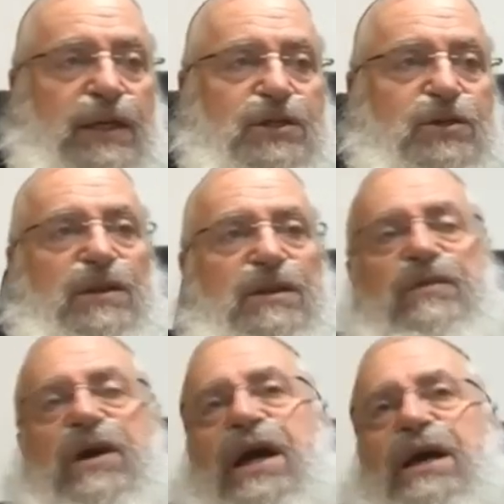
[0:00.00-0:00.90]
So the
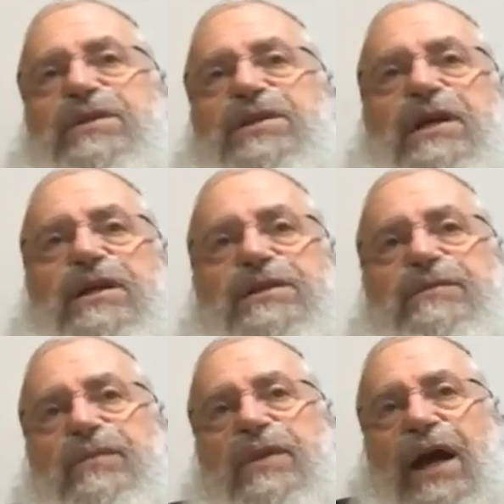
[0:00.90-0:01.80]
Divrei Chaim
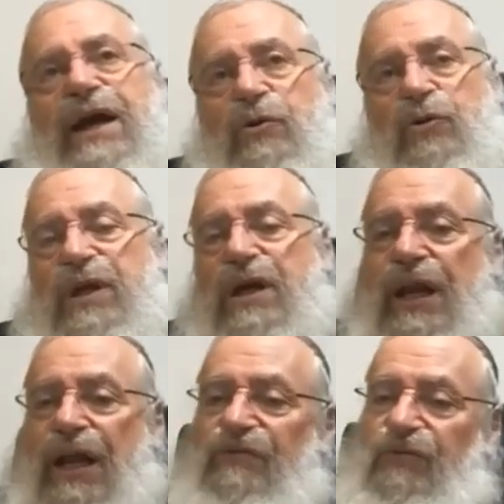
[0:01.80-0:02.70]
says, I learned a
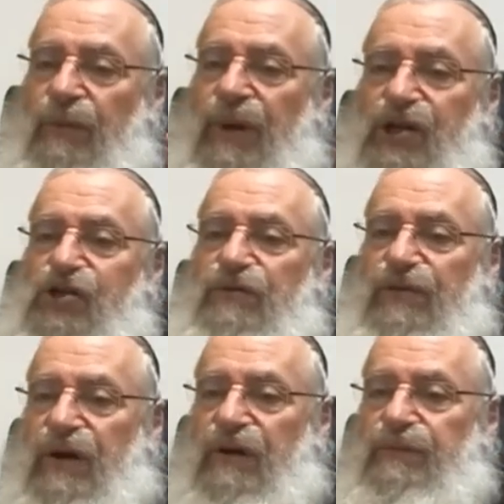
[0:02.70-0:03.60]
klal from my
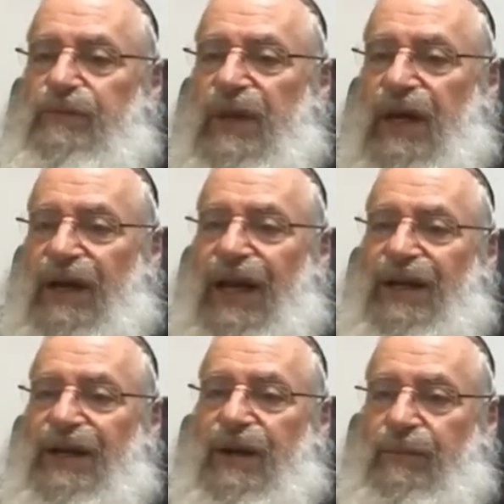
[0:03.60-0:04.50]
shver, a
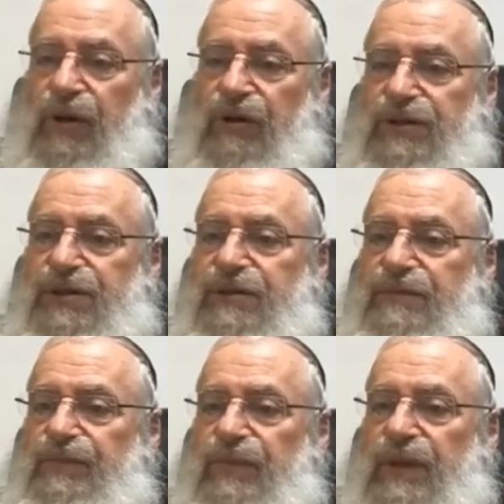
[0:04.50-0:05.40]
klal in Rabbonos.
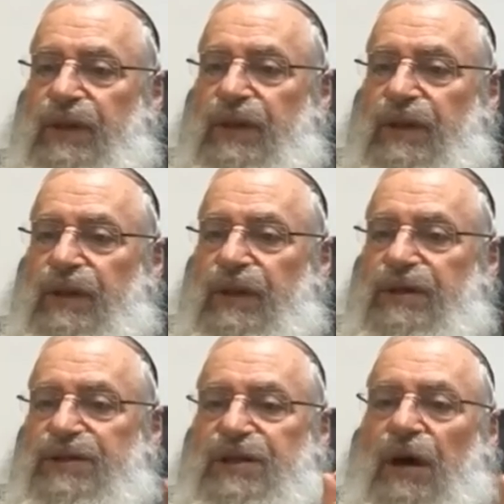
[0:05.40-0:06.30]

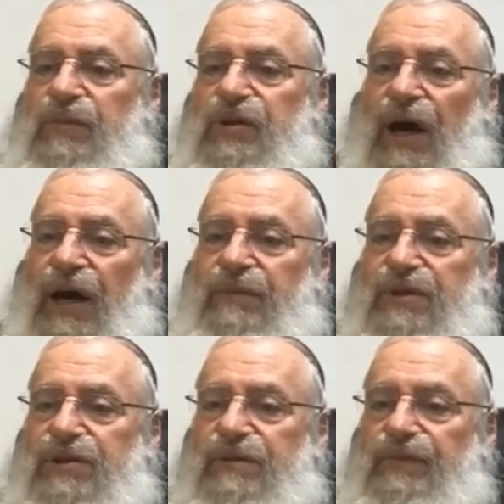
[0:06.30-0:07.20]

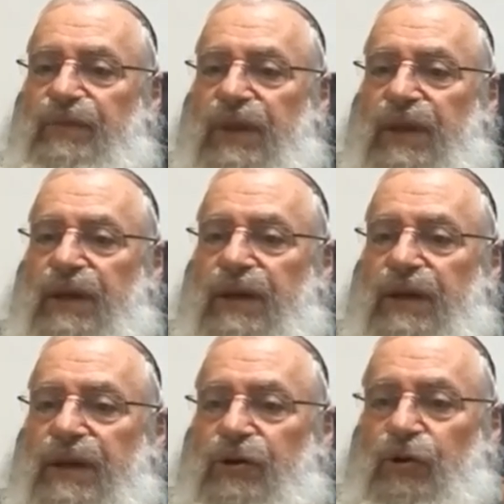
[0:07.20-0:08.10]
Sometimes
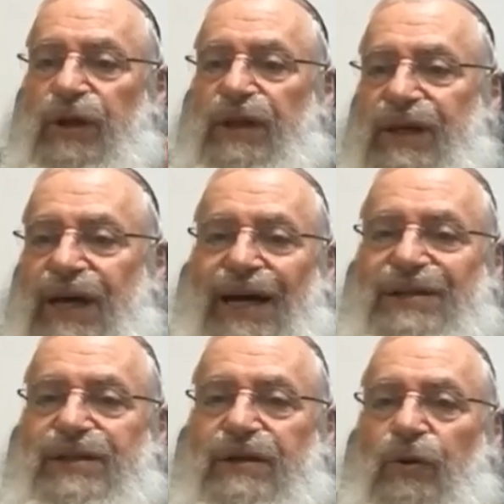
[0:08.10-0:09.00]
you need to
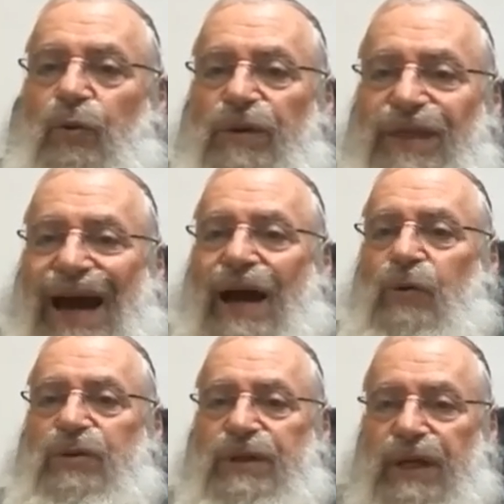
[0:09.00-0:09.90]
answer
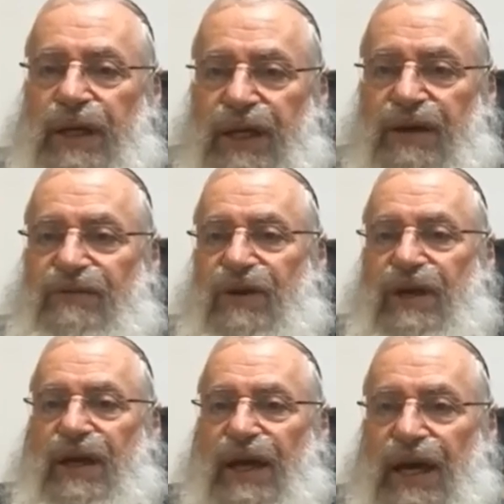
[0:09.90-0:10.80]
without
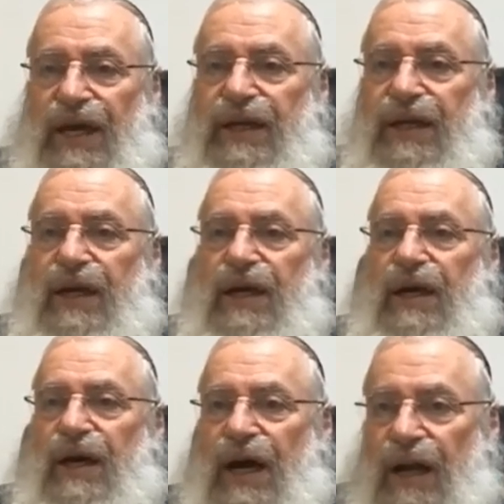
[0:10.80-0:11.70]
giving any
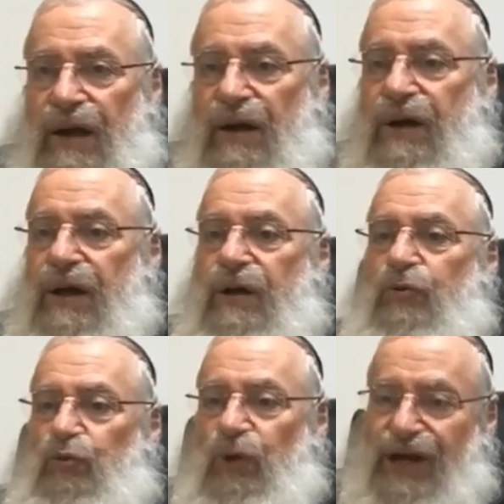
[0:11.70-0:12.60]
halachic
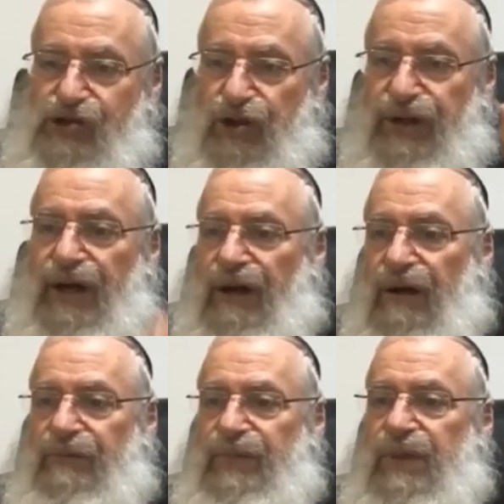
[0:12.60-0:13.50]

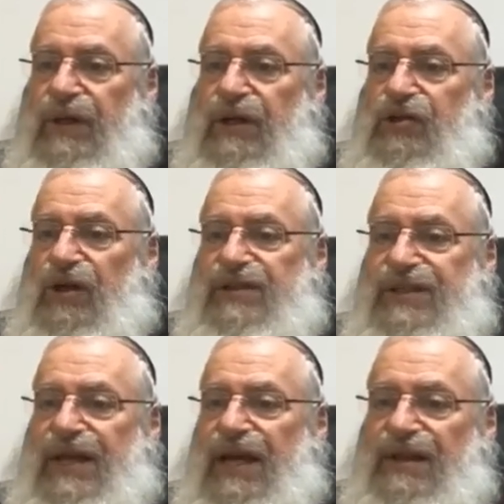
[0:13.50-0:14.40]
rationale.
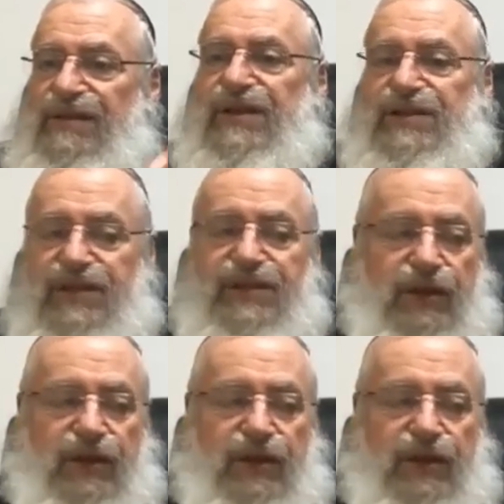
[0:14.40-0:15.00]
Just say, this is